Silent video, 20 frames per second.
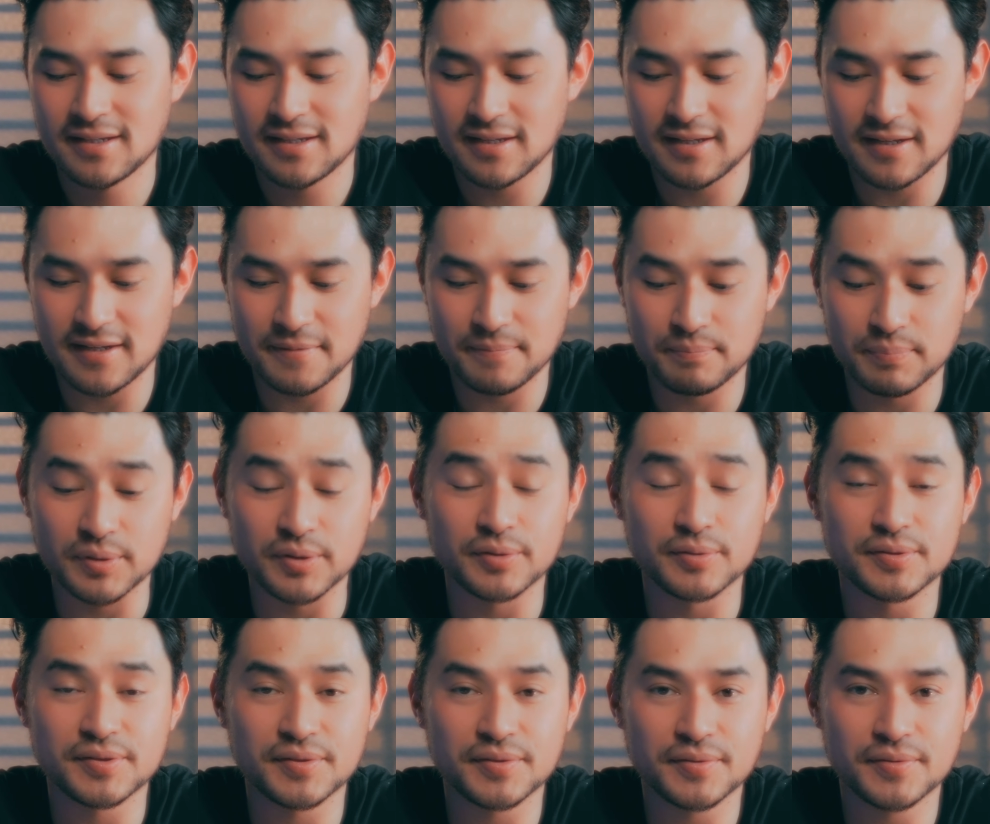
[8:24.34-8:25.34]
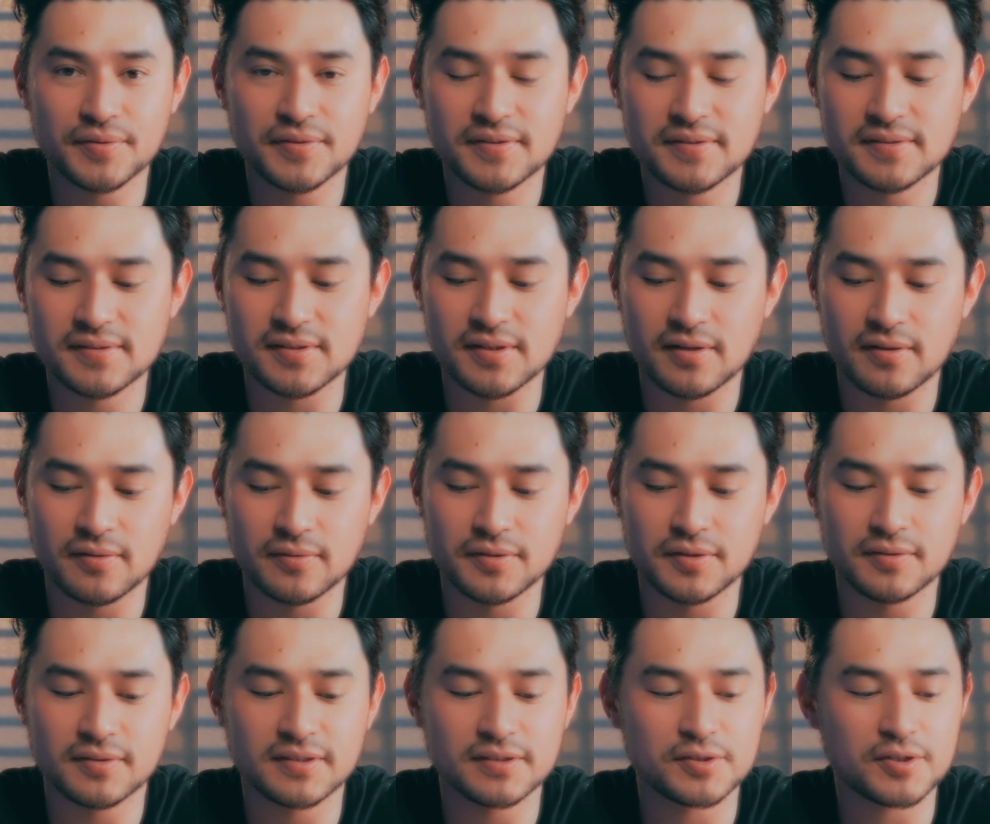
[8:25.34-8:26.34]
Bluetooth, so
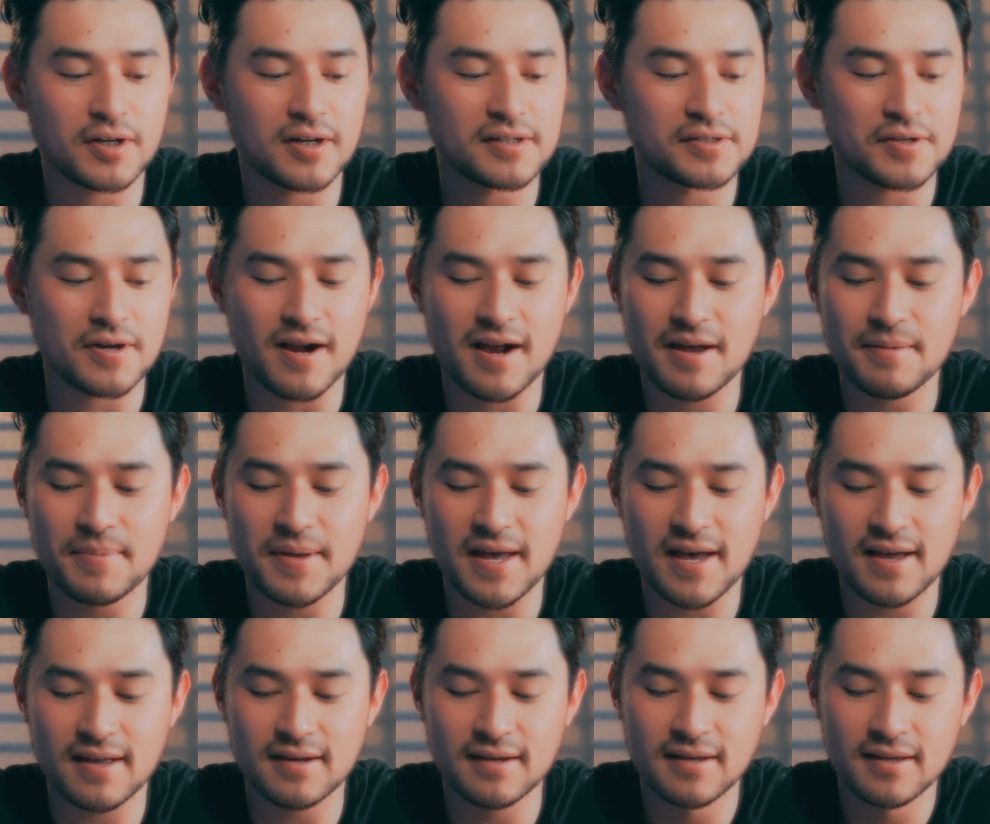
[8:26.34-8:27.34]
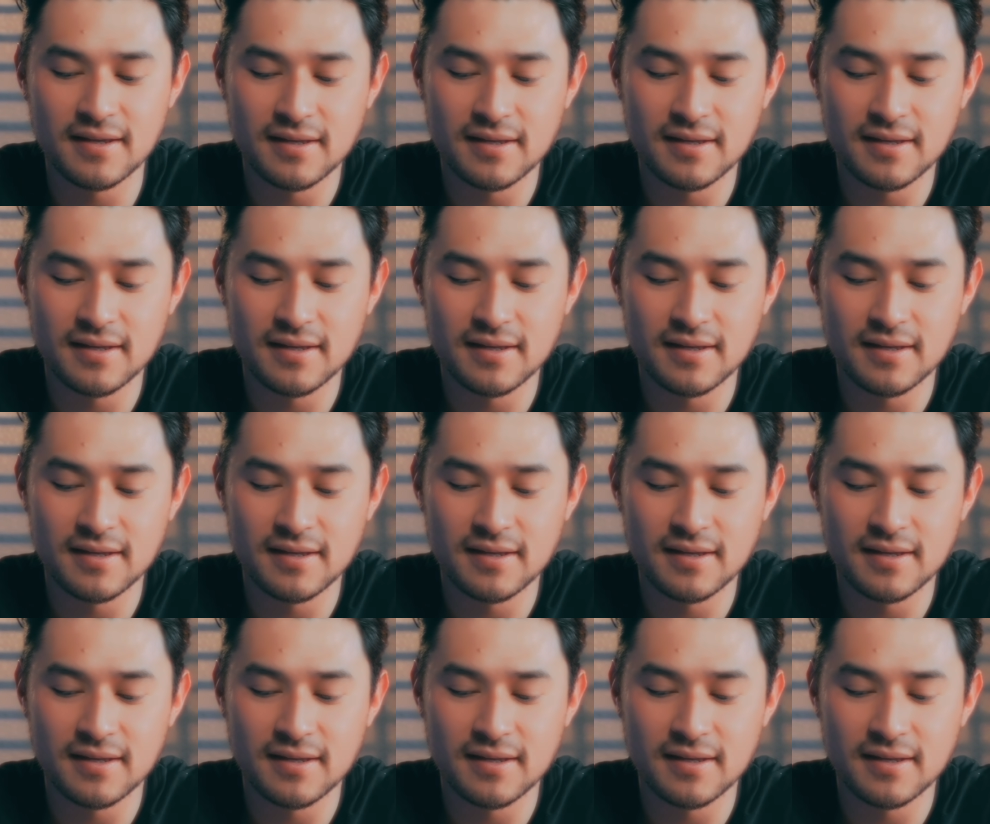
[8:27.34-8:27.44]
you can charge your iPad.